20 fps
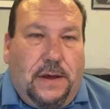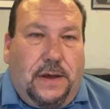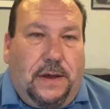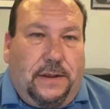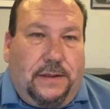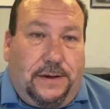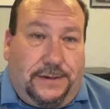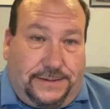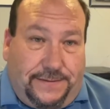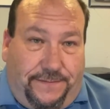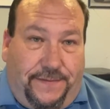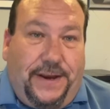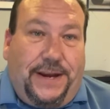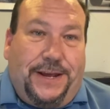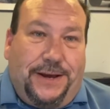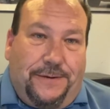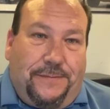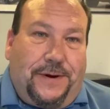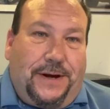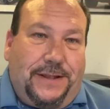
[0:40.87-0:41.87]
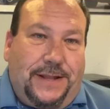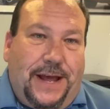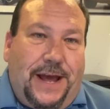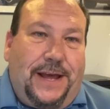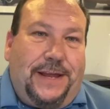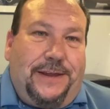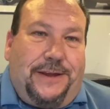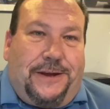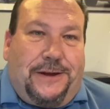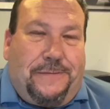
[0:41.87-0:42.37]
There's a video on that
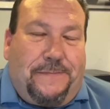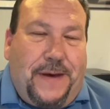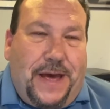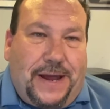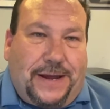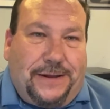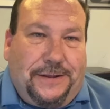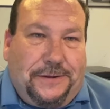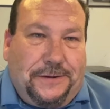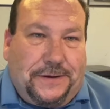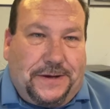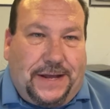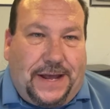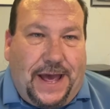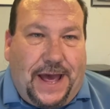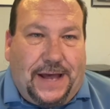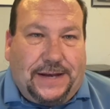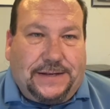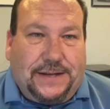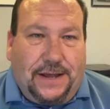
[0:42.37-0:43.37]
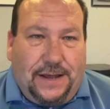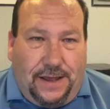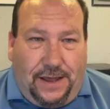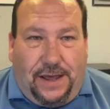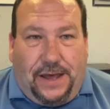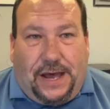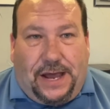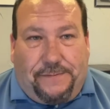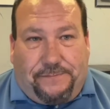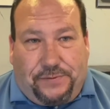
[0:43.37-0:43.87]
you can go back and look at.
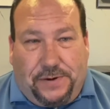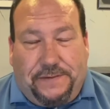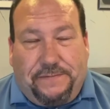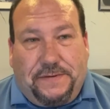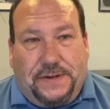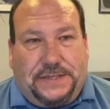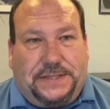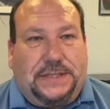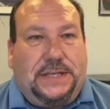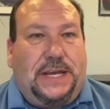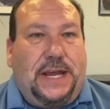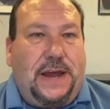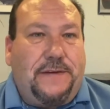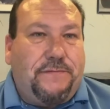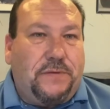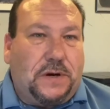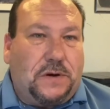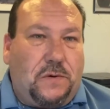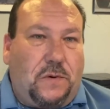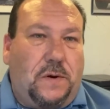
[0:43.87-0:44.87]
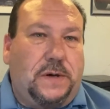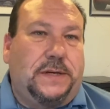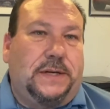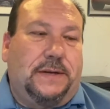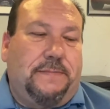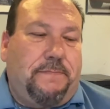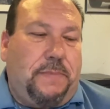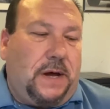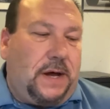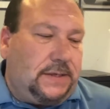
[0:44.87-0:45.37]
I previously have recorded a
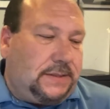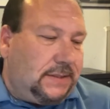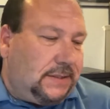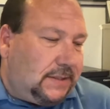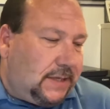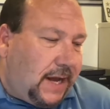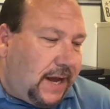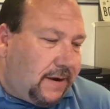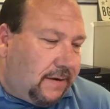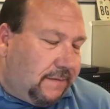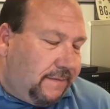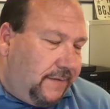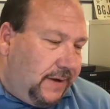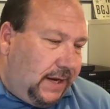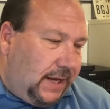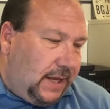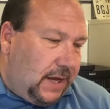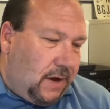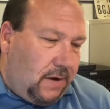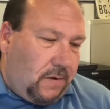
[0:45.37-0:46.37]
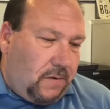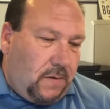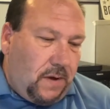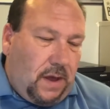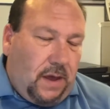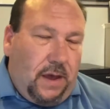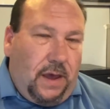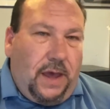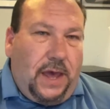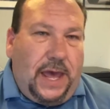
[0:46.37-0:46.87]
bonded title video,
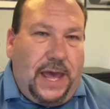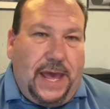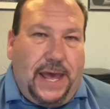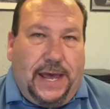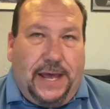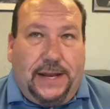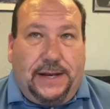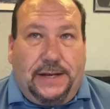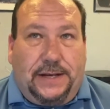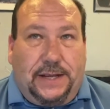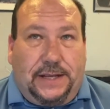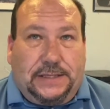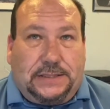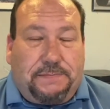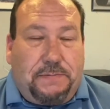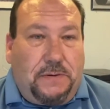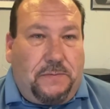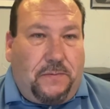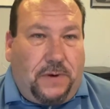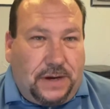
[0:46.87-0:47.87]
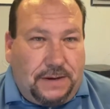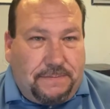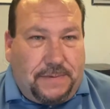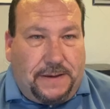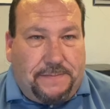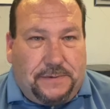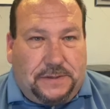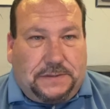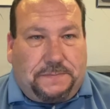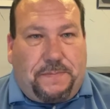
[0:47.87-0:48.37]
and it's been one of my
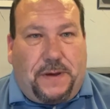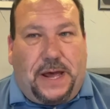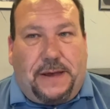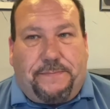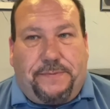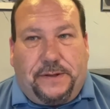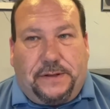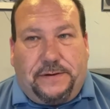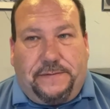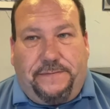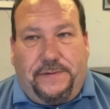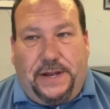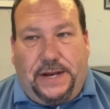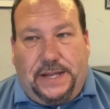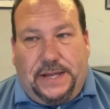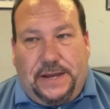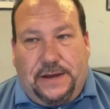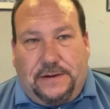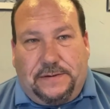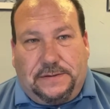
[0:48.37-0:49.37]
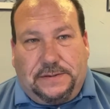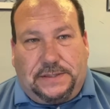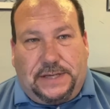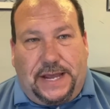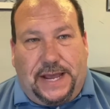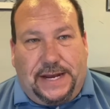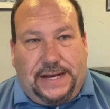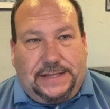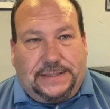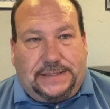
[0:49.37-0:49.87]
most popular videos,
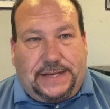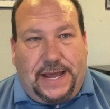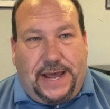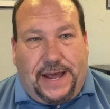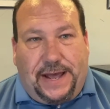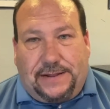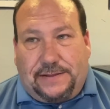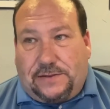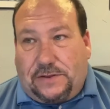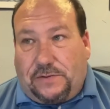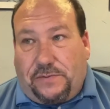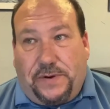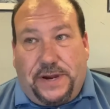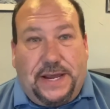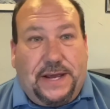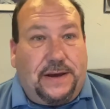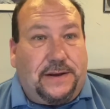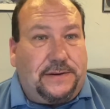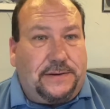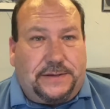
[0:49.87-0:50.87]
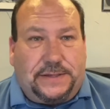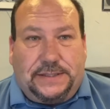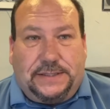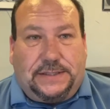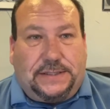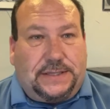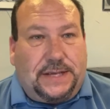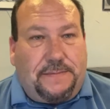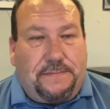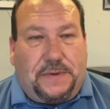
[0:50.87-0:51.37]
and it's had 300 and
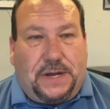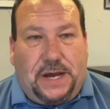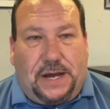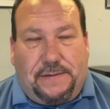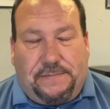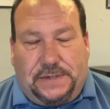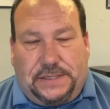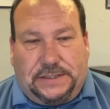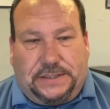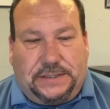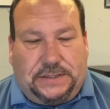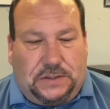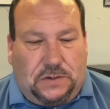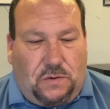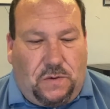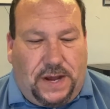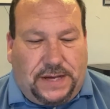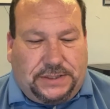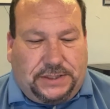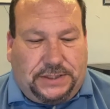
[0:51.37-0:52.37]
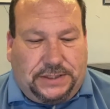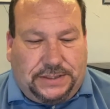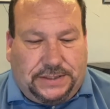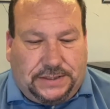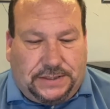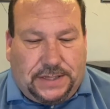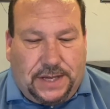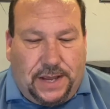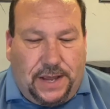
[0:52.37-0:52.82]
some comments and questions,